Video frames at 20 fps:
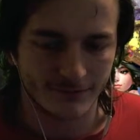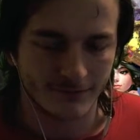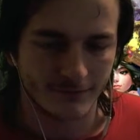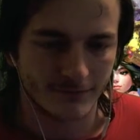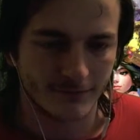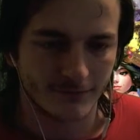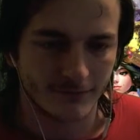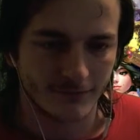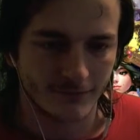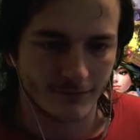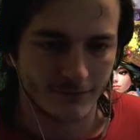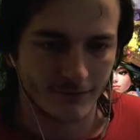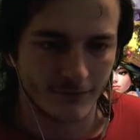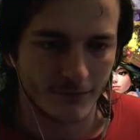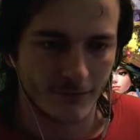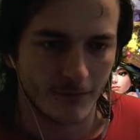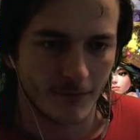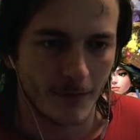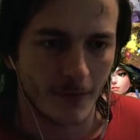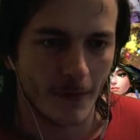
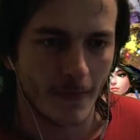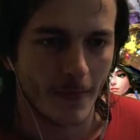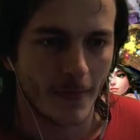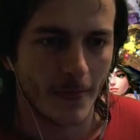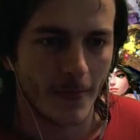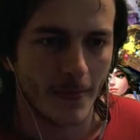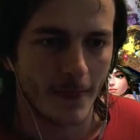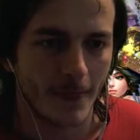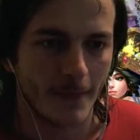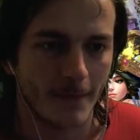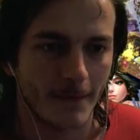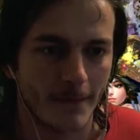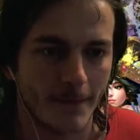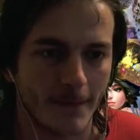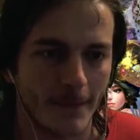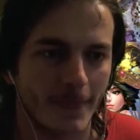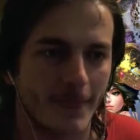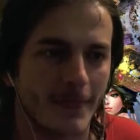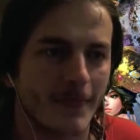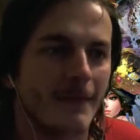
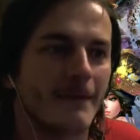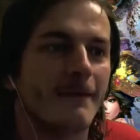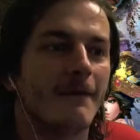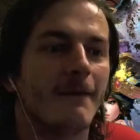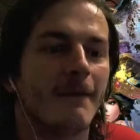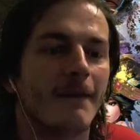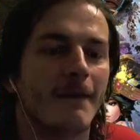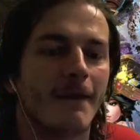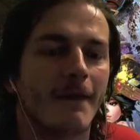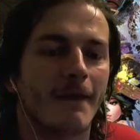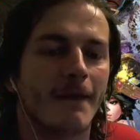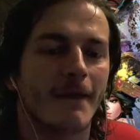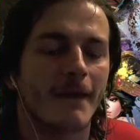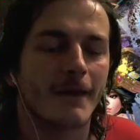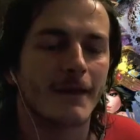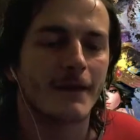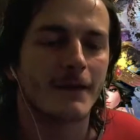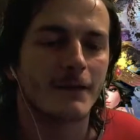Nobody speaks.